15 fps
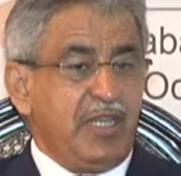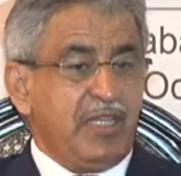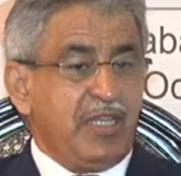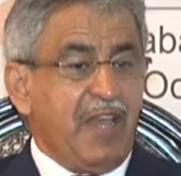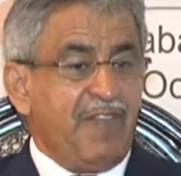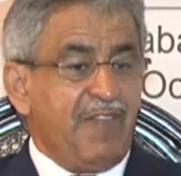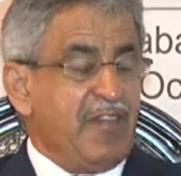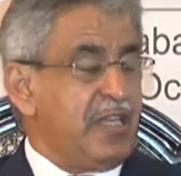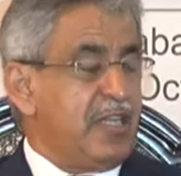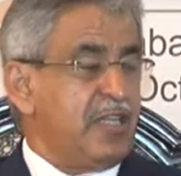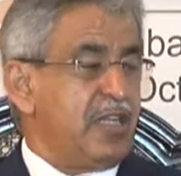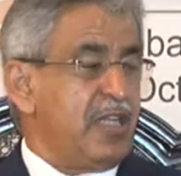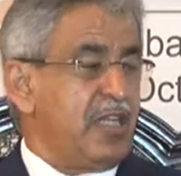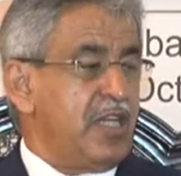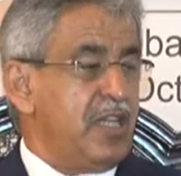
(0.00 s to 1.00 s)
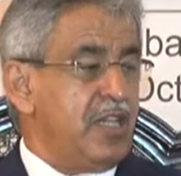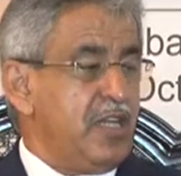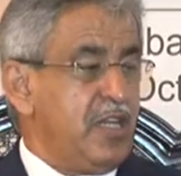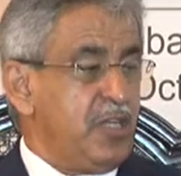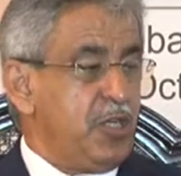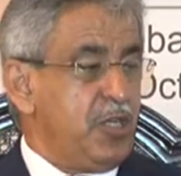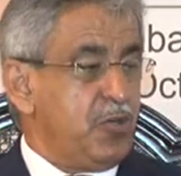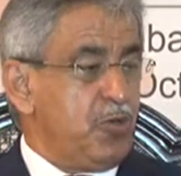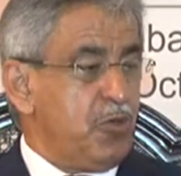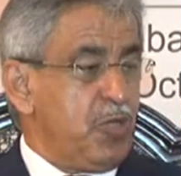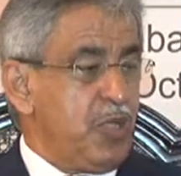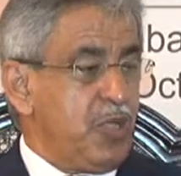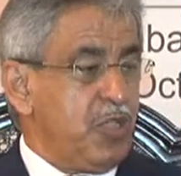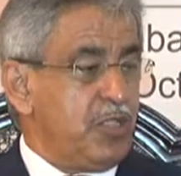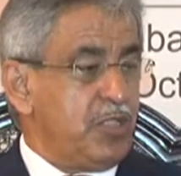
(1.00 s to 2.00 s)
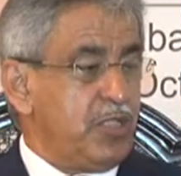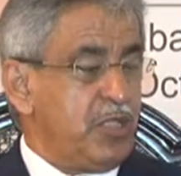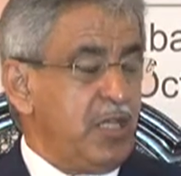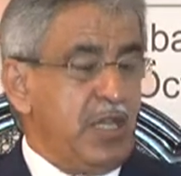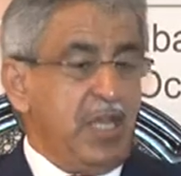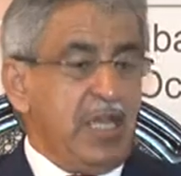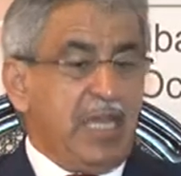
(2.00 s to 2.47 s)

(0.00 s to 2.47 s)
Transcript: definitely taking the leading role in this.